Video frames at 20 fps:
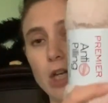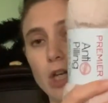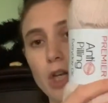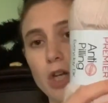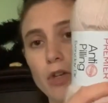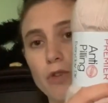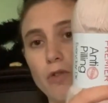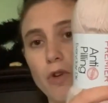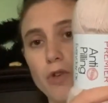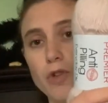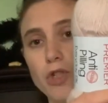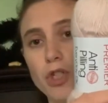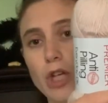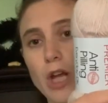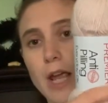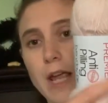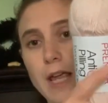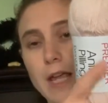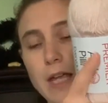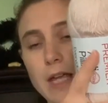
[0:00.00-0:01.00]

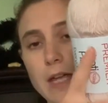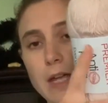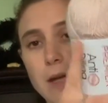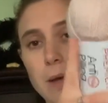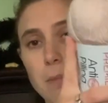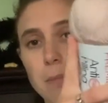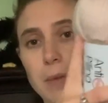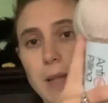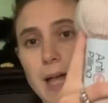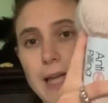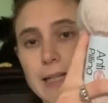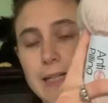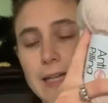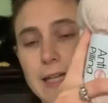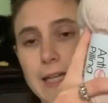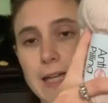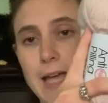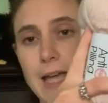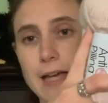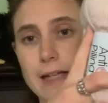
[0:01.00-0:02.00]
crochet
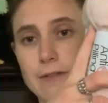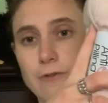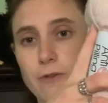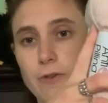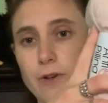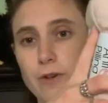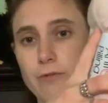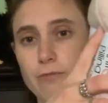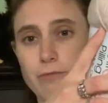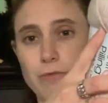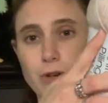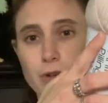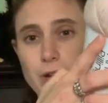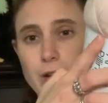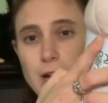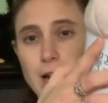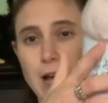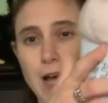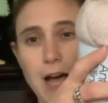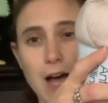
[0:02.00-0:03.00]
blanket kit for
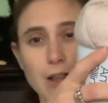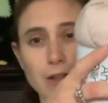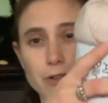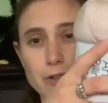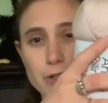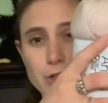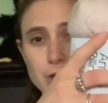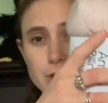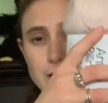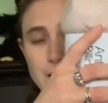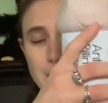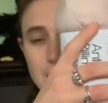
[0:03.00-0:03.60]
$30,